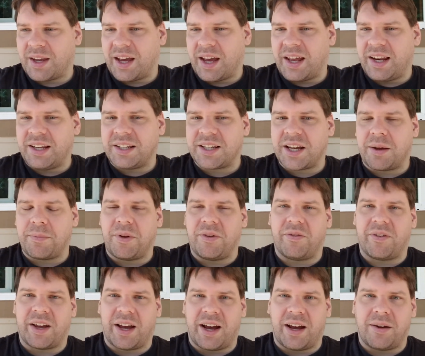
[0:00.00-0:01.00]
Anytime
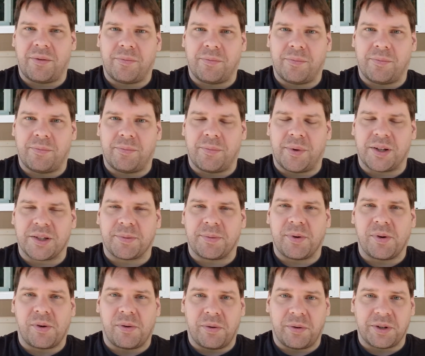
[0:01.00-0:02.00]
you've got
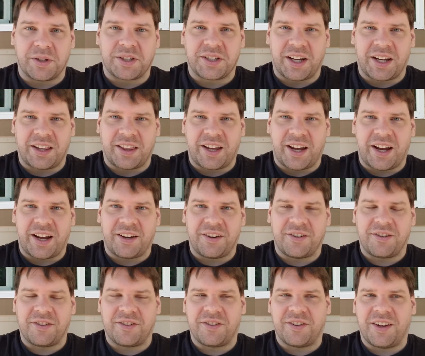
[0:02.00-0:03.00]
multiple cores like that,
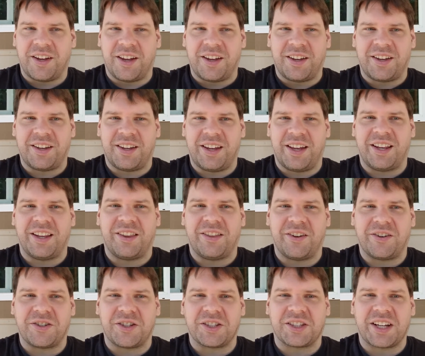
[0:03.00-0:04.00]

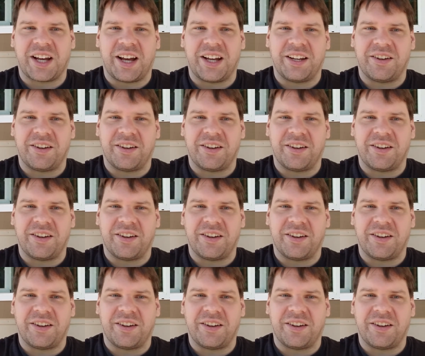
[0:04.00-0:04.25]
they're just